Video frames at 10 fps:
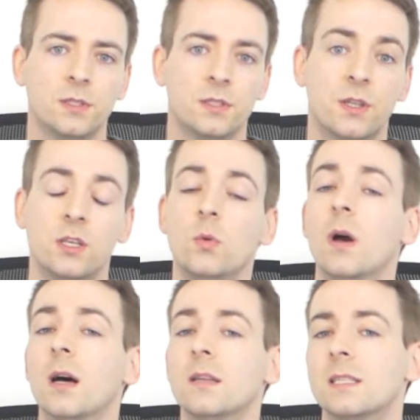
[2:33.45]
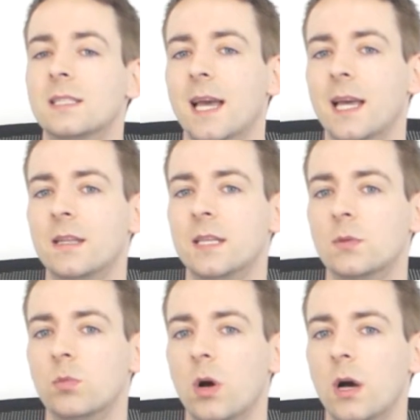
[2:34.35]
so that you understand
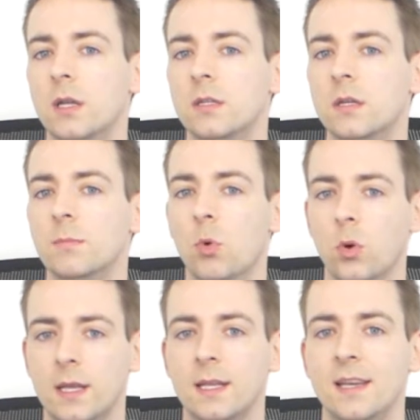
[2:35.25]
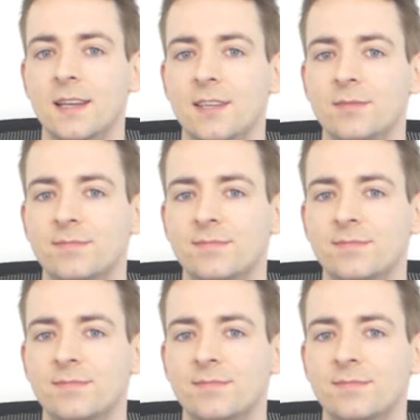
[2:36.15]
this word more clearly.